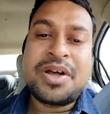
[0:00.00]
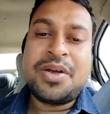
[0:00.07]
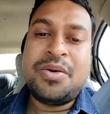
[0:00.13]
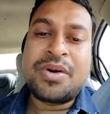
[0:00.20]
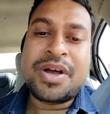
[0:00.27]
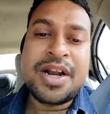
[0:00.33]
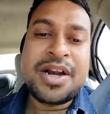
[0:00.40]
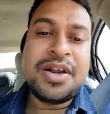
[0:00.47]

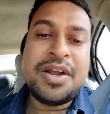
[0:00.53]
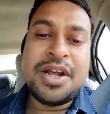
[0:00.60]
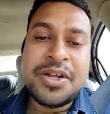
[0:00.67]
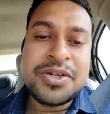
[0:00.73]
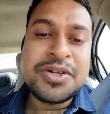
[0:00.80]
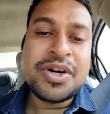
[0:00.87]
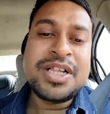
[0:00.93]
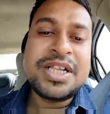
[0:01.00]
You can
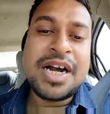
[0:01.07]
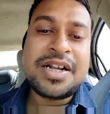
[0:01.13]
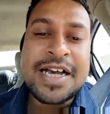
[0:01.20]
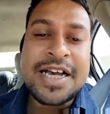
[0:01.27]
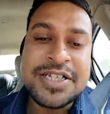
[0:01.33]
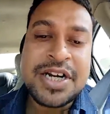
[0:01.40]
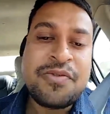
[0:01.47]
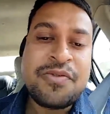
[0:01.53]
enjoy that
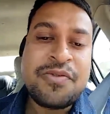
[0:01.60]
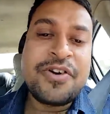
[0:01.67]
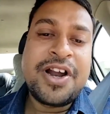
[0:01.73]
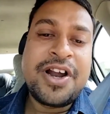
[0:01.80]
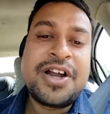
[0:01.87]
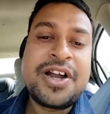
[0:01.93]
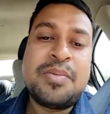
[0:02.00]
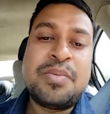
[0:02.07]
hazard
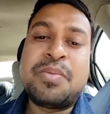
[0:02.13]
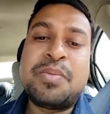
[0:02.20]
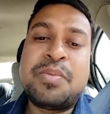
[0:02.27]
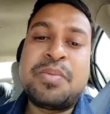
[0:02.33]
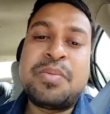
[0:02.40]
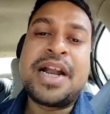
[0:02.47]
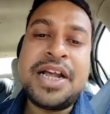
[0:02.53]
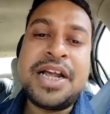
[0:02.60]
free. People
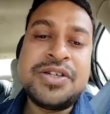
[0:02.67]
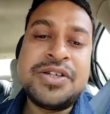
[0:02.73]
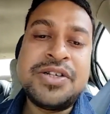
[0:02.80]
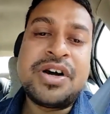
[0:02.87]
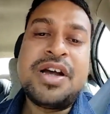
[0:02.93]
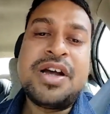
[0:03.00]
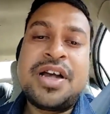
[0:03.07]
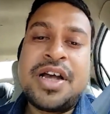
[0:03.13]
can
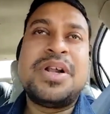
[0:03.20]
enjoy.